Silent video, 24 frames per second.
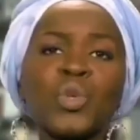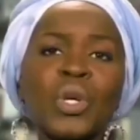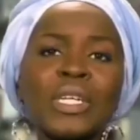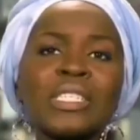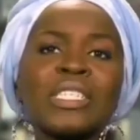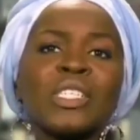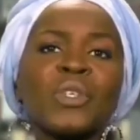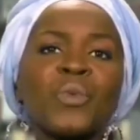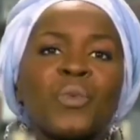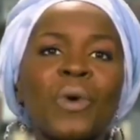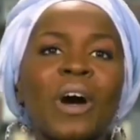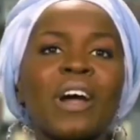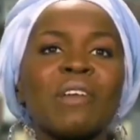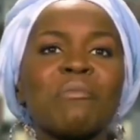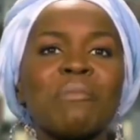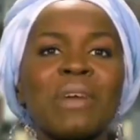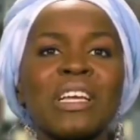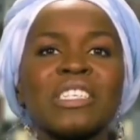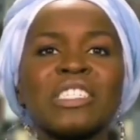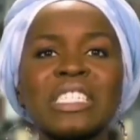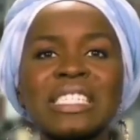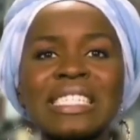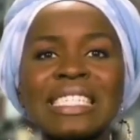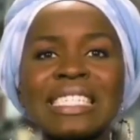21
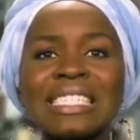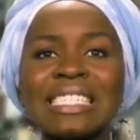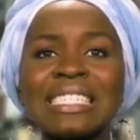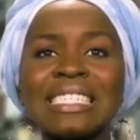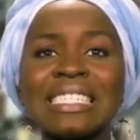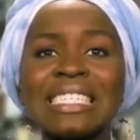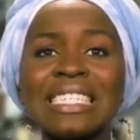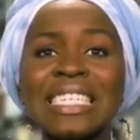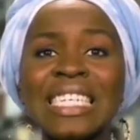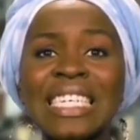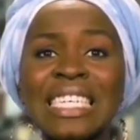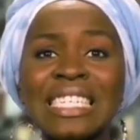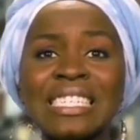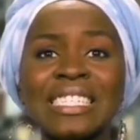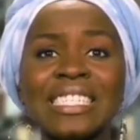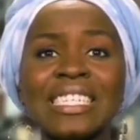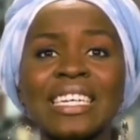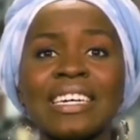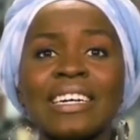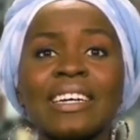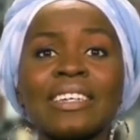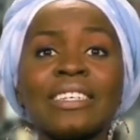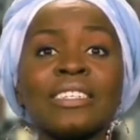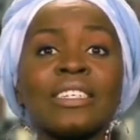major cities in
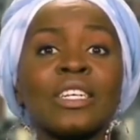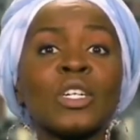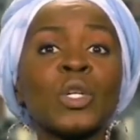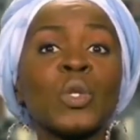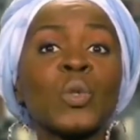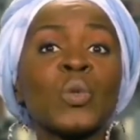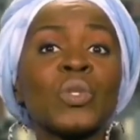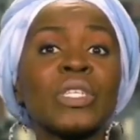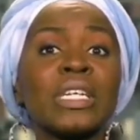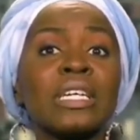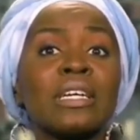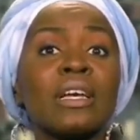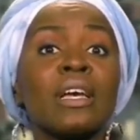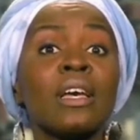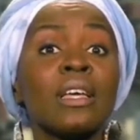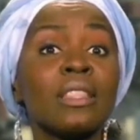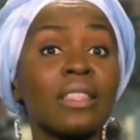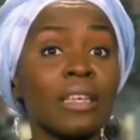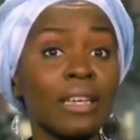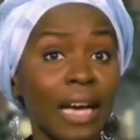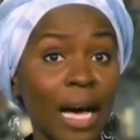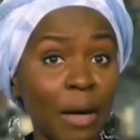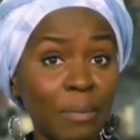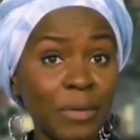India, including
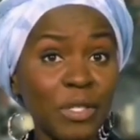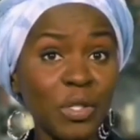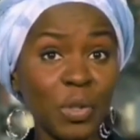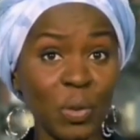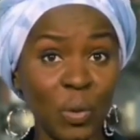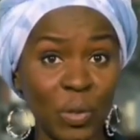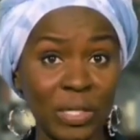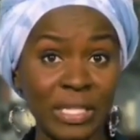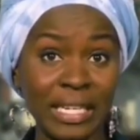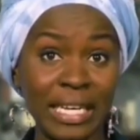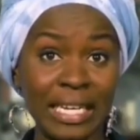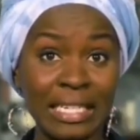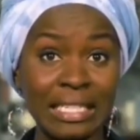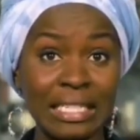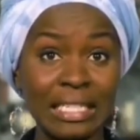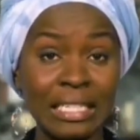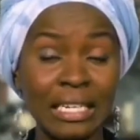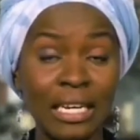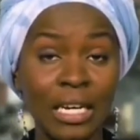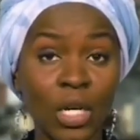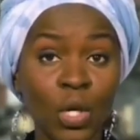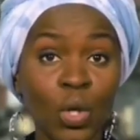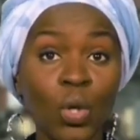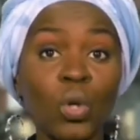the capital
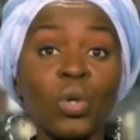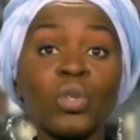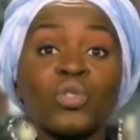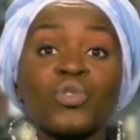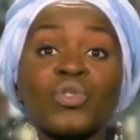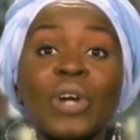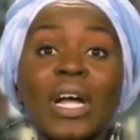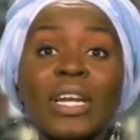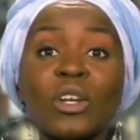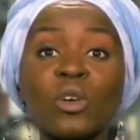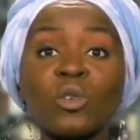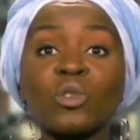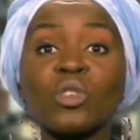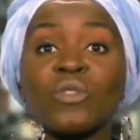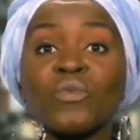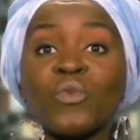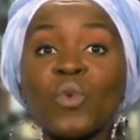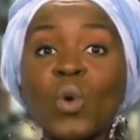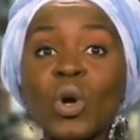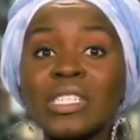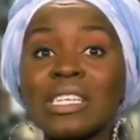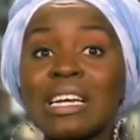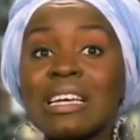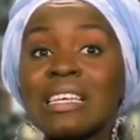Delhi, could run out
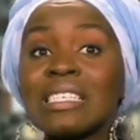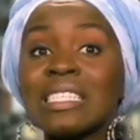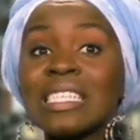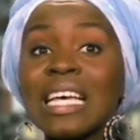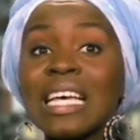of water